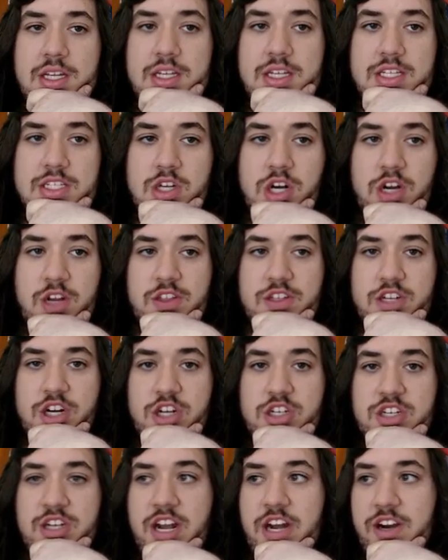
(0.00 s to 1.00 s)
discarding the
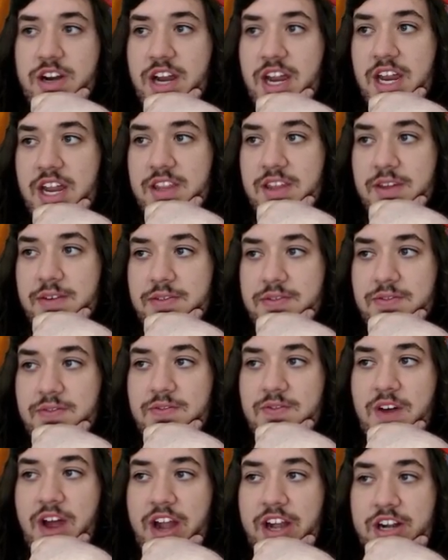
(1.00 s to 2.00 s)
Turtonator and the
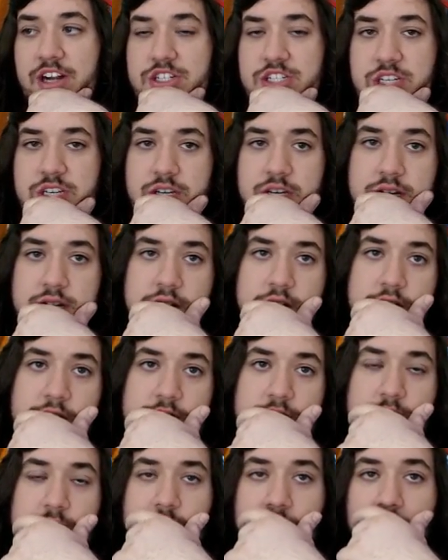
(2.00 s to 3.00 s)
Fire Energy
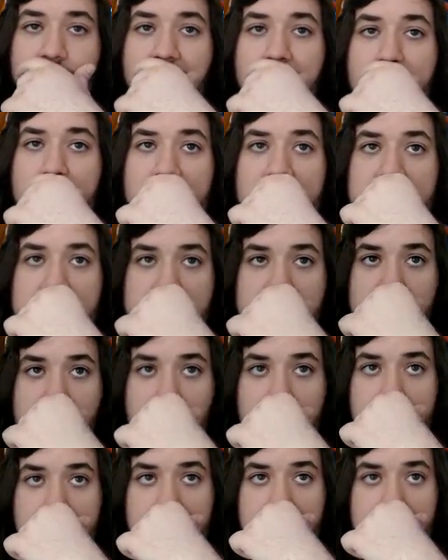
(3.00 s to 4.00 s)
to grab a
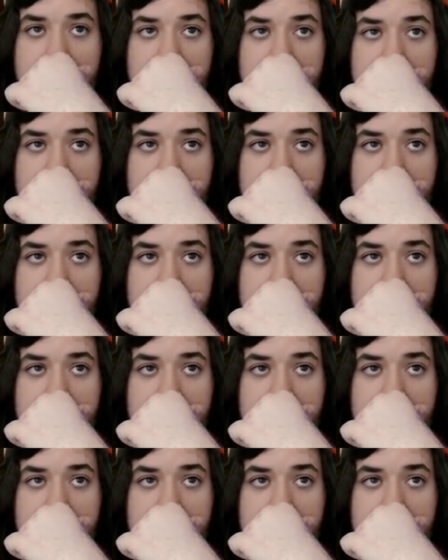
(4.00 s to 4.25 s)
Starmie.